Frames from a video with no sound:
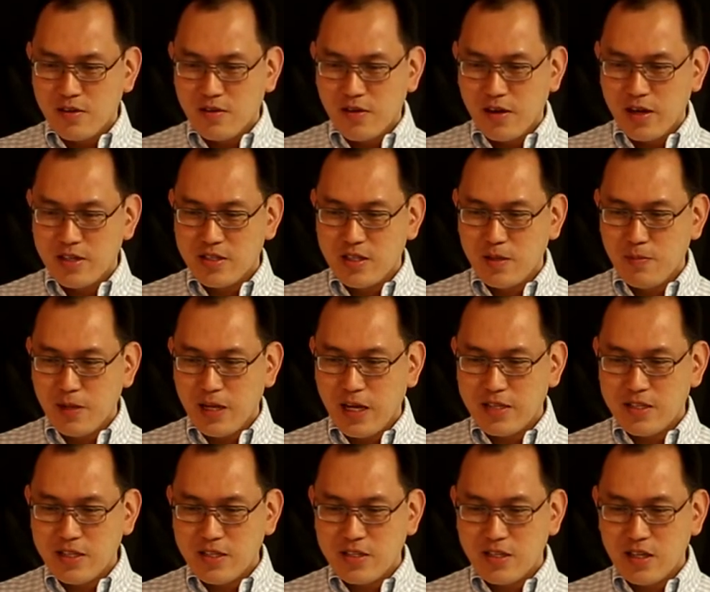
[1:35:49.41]
right?
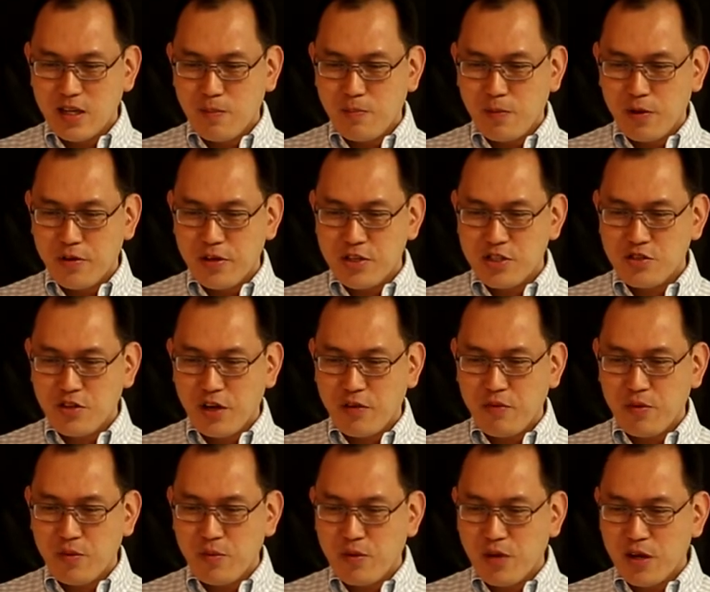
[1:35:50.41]
Symbolizing Singaporeans
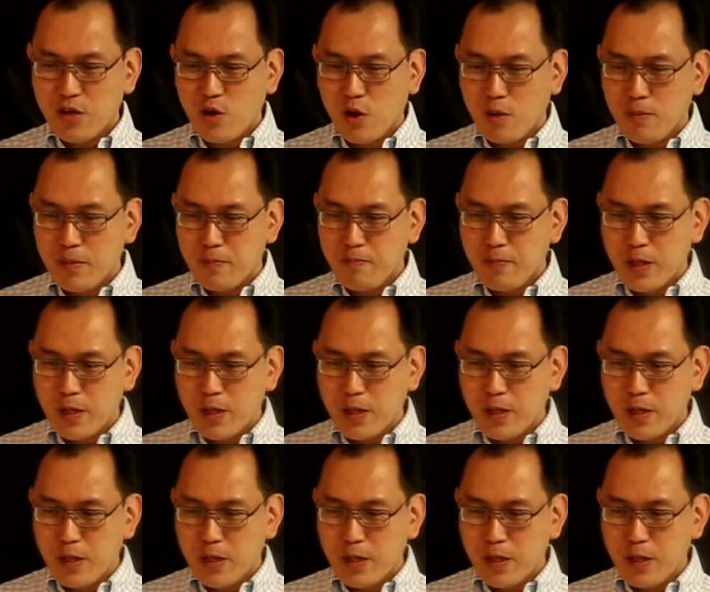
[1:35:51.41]
striving with one common